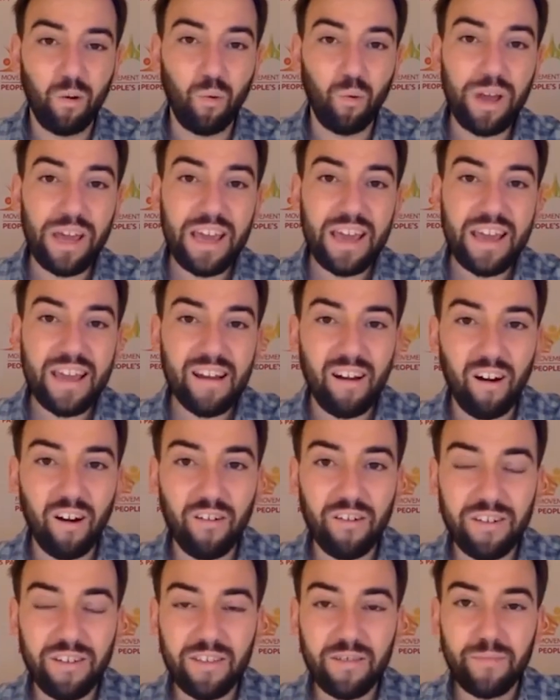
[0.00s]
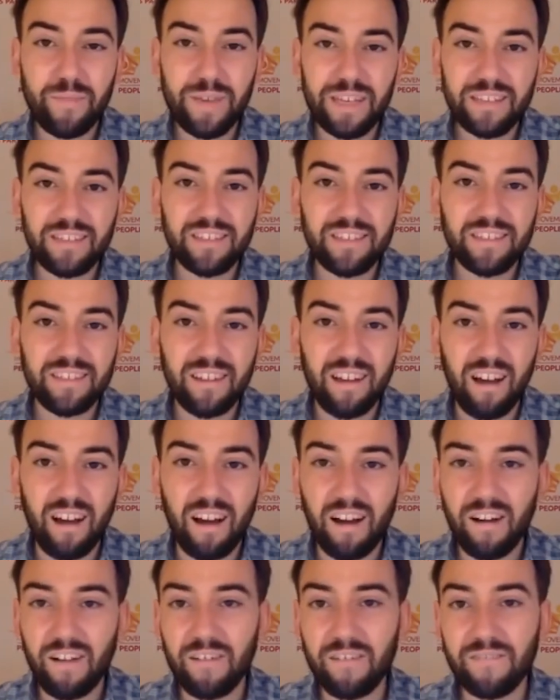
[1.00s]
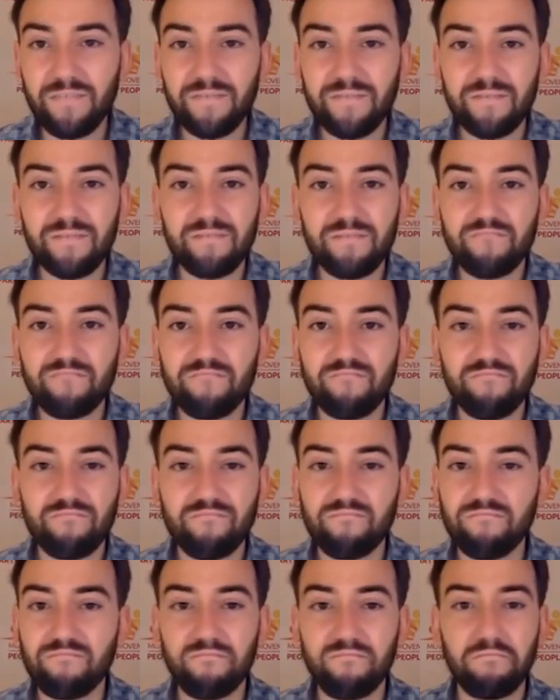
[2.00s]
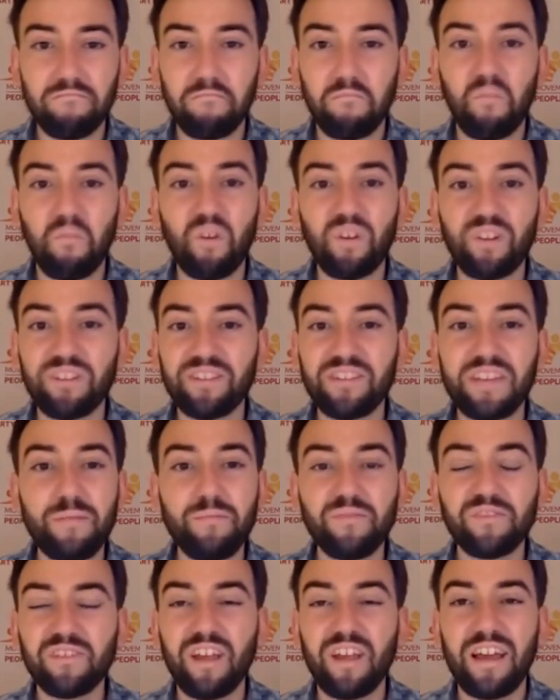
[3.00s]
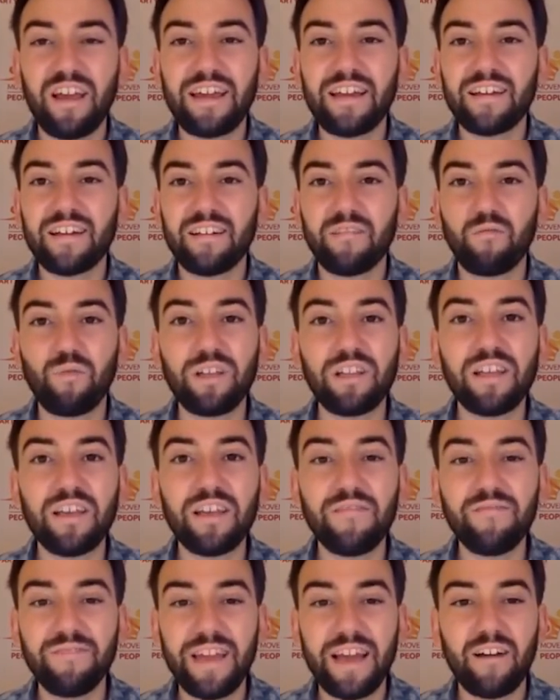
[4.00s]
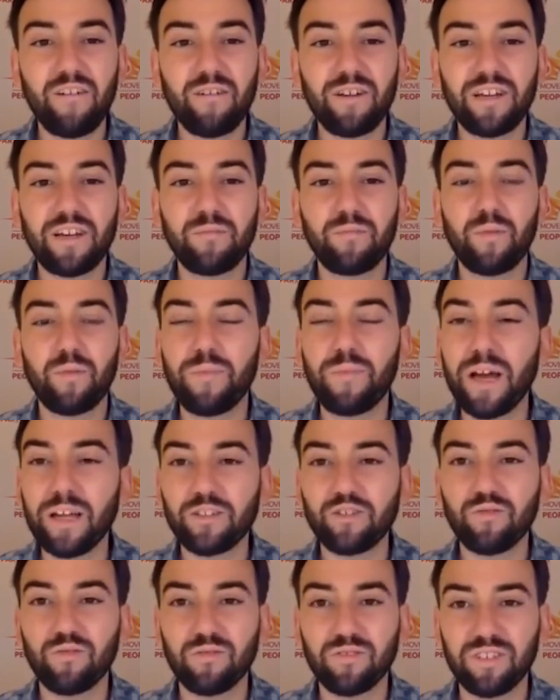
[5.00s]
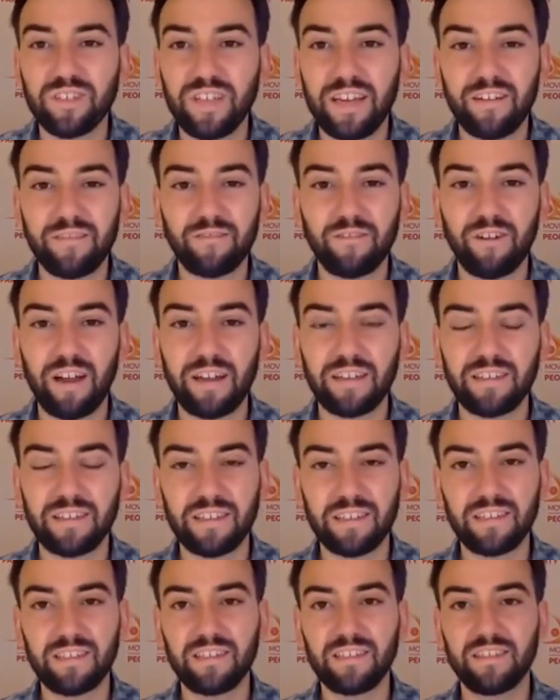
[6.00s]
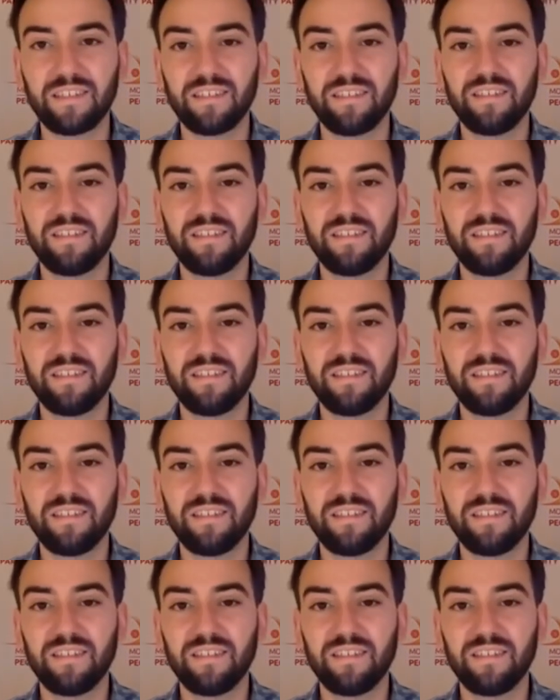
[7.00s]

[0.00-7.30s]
We are in the midst of what seems like we live now in a perpetual state of crisis.